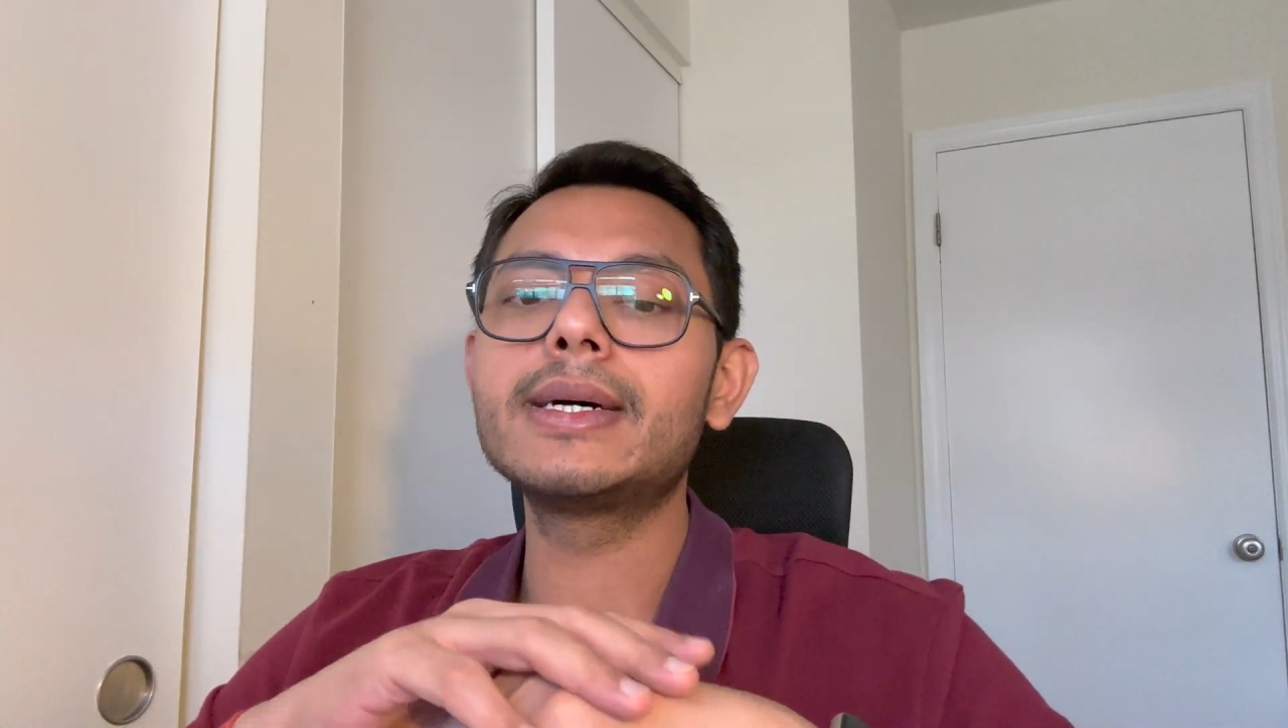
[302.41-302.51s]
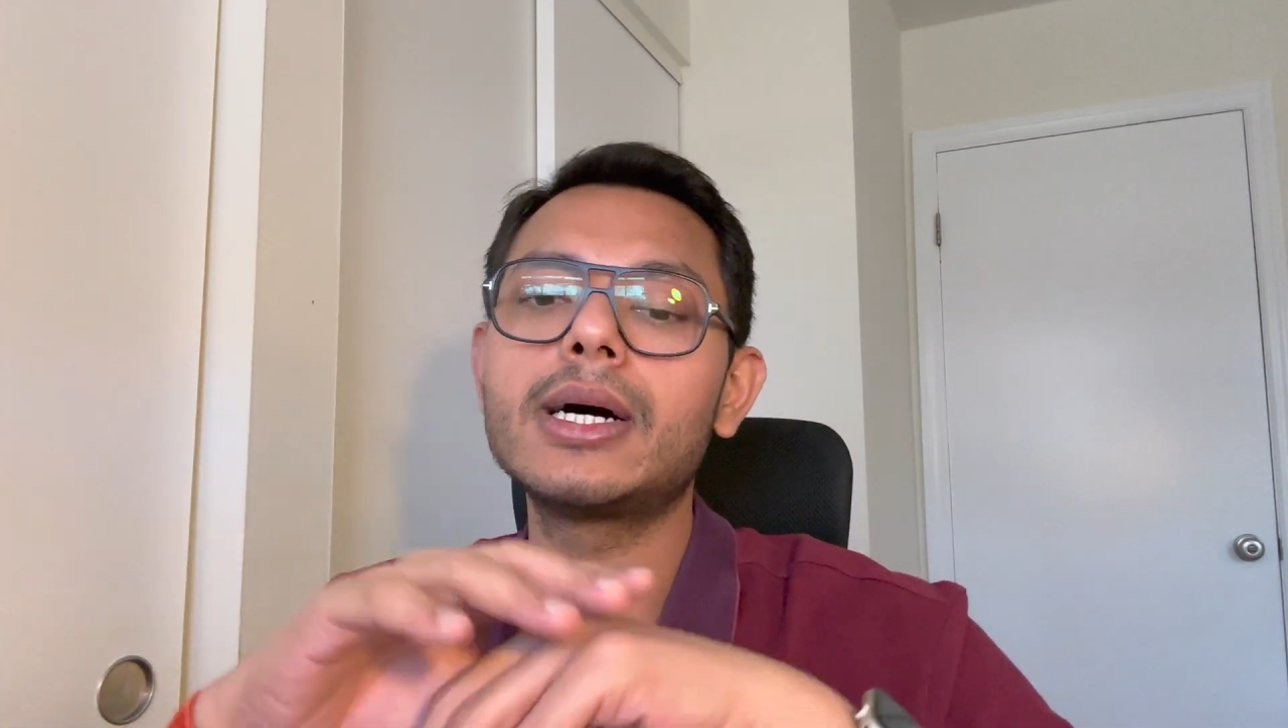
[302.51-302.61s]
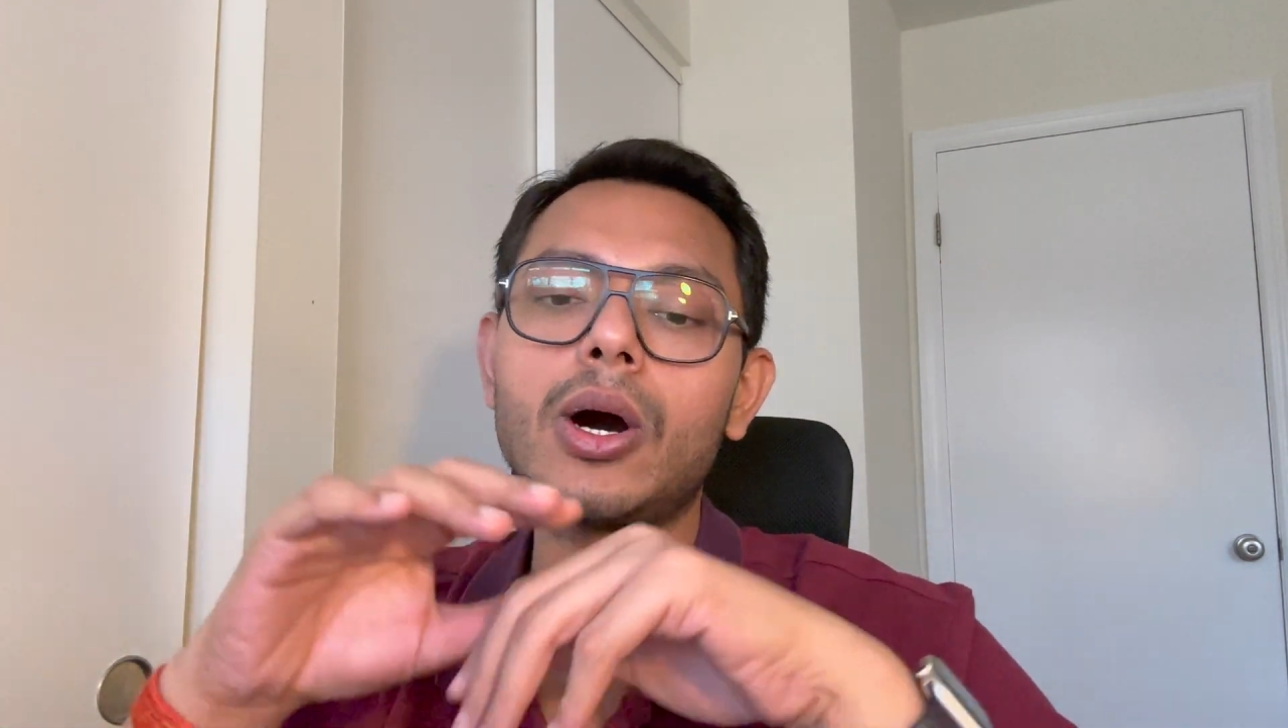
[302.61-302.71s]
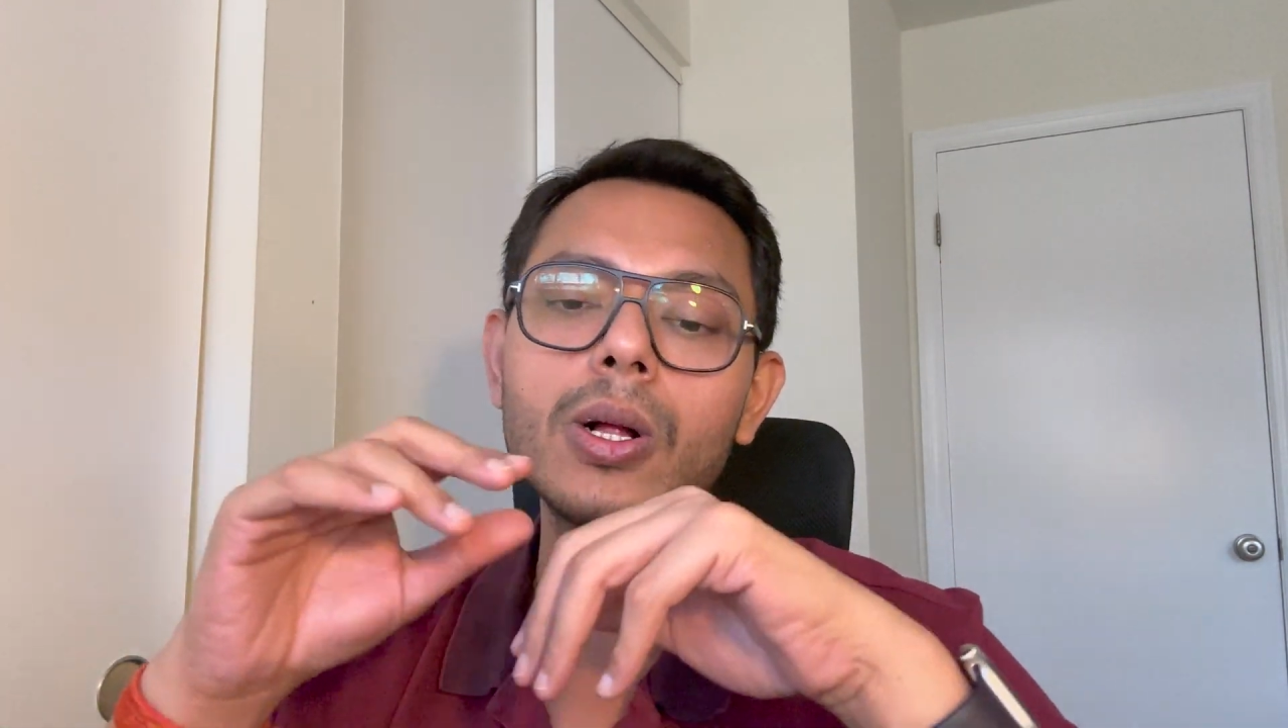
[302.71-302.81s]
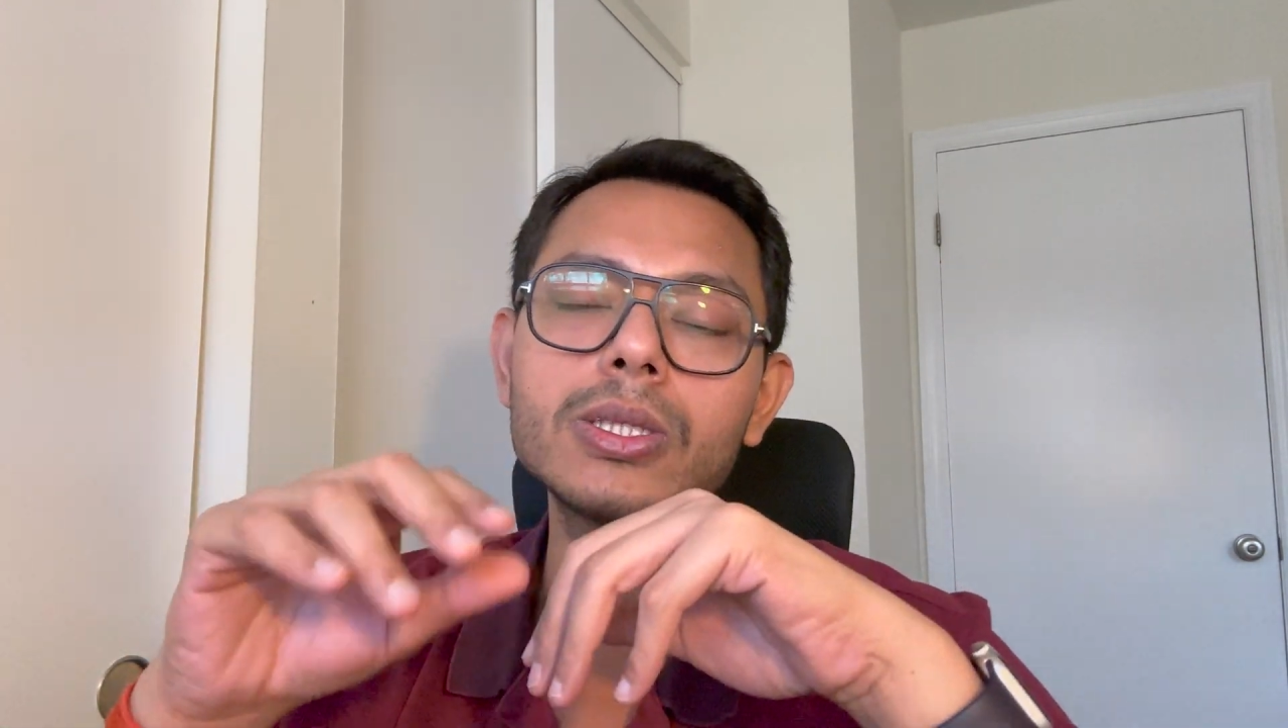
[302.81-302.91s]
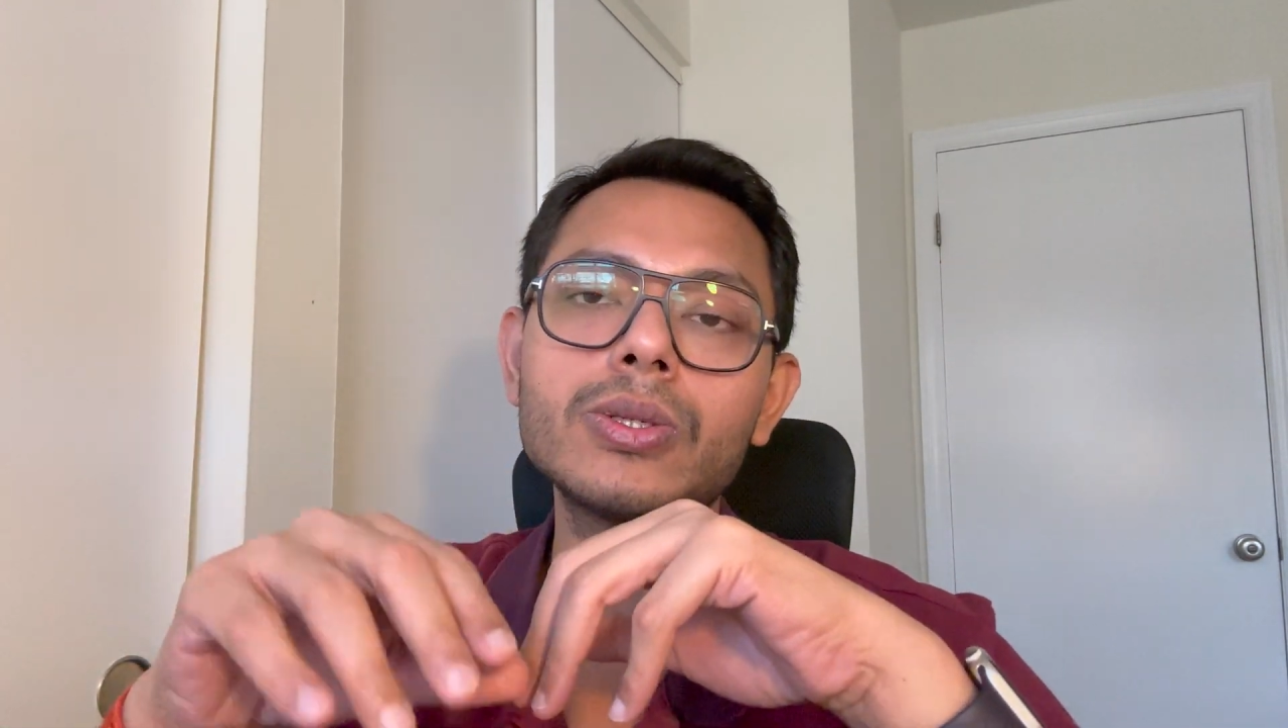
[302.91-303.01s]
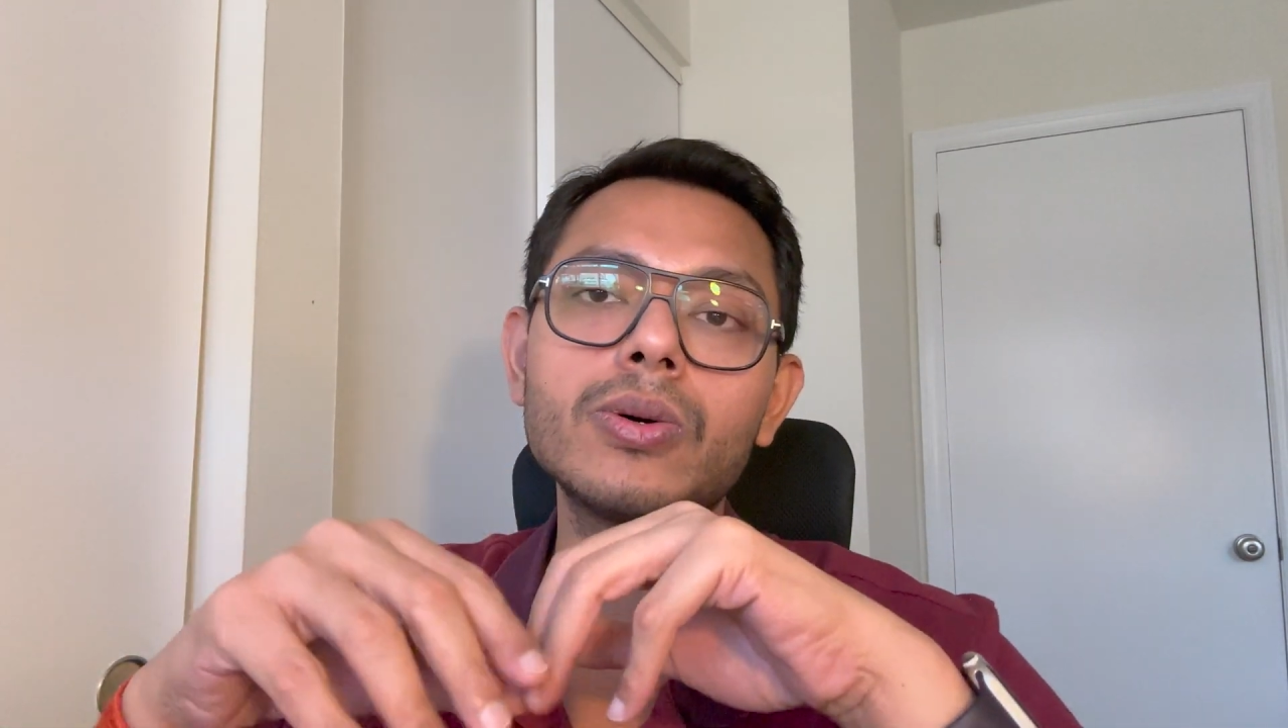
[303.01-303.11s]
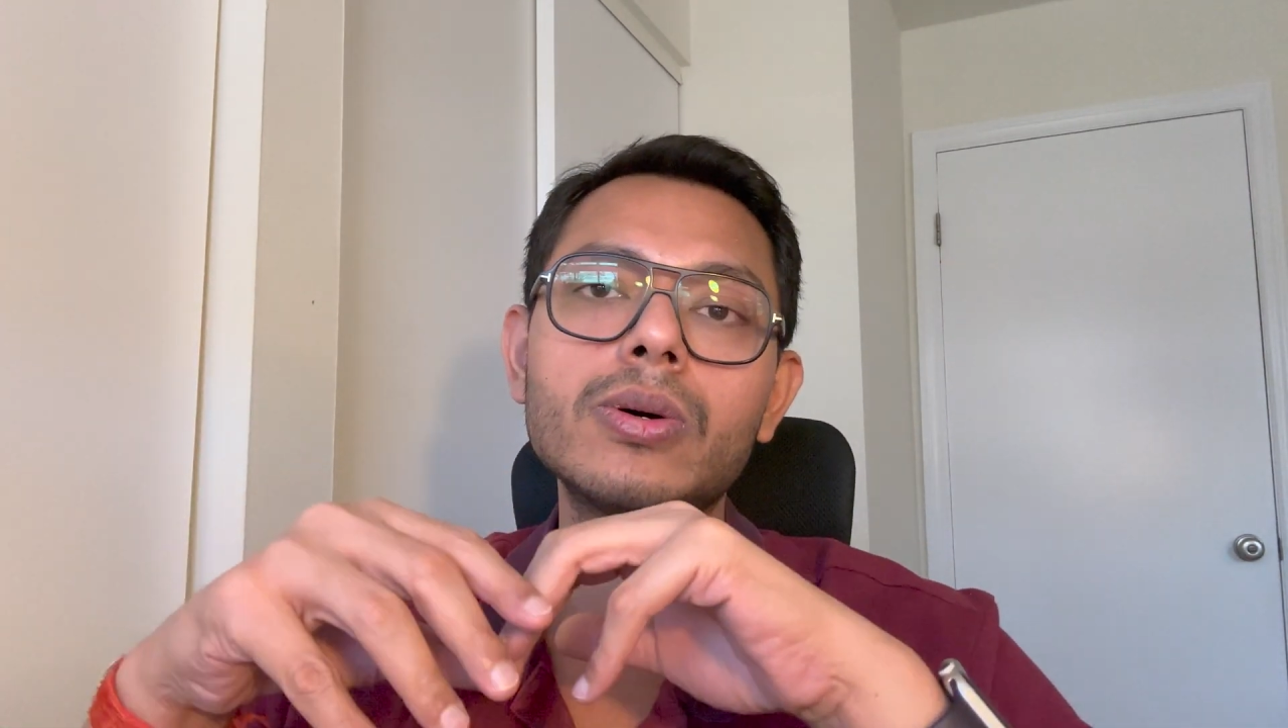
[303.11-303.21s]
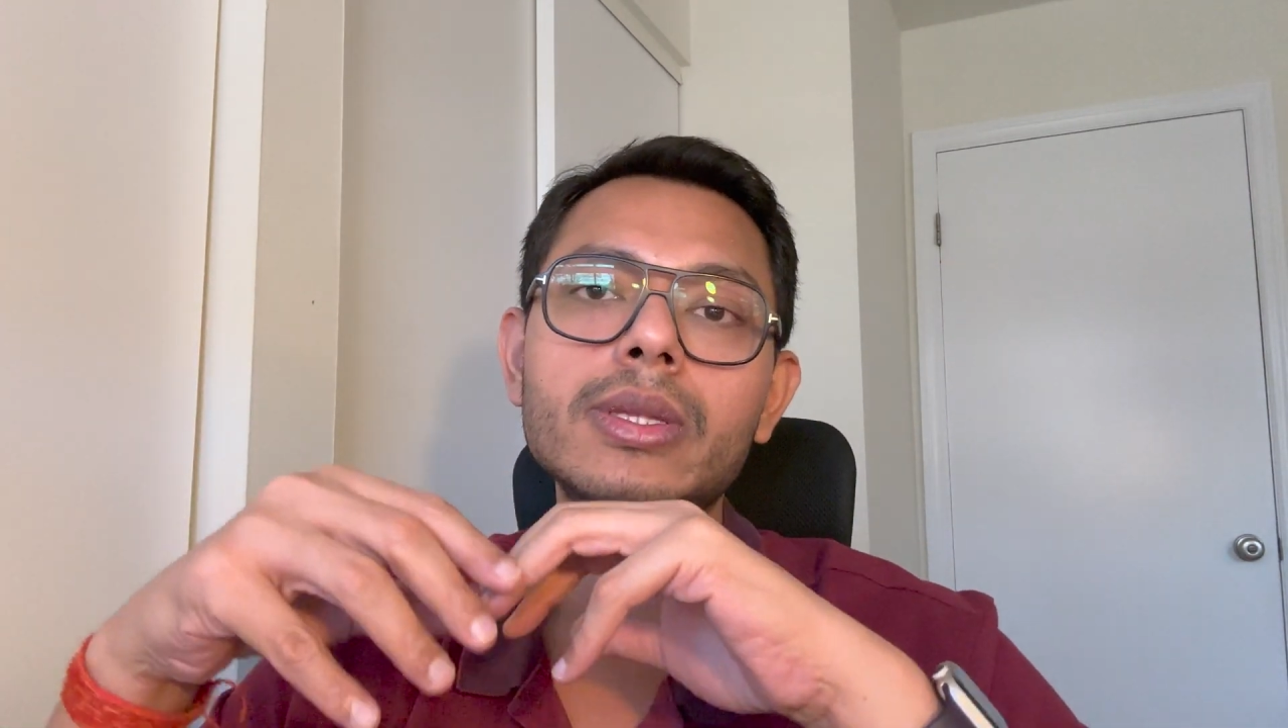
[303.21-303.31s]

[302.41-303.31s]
also